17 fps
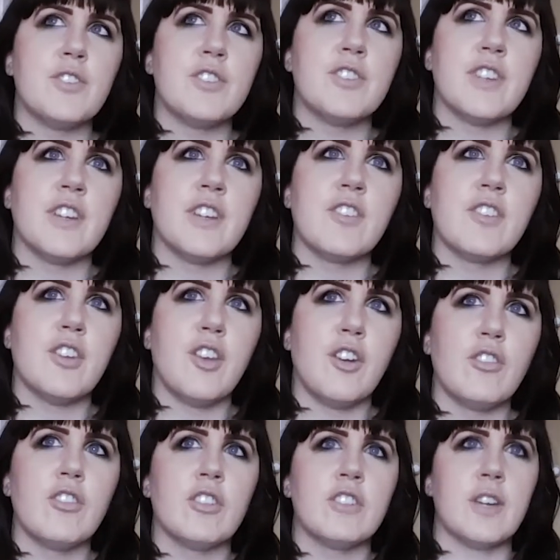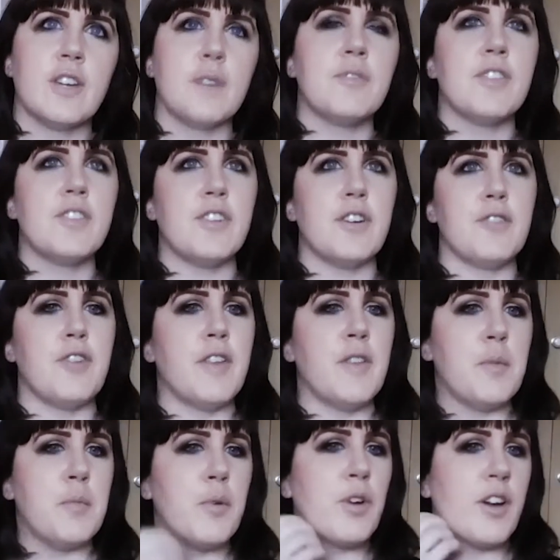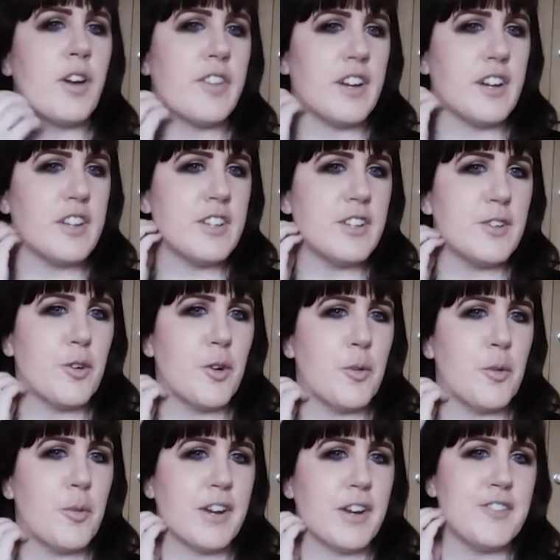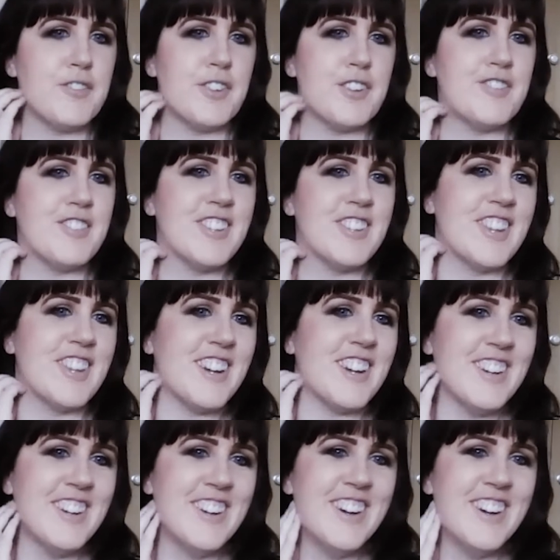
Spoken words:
just thinking this is a long, long time since I've read the book. I think I need to go back and reread that.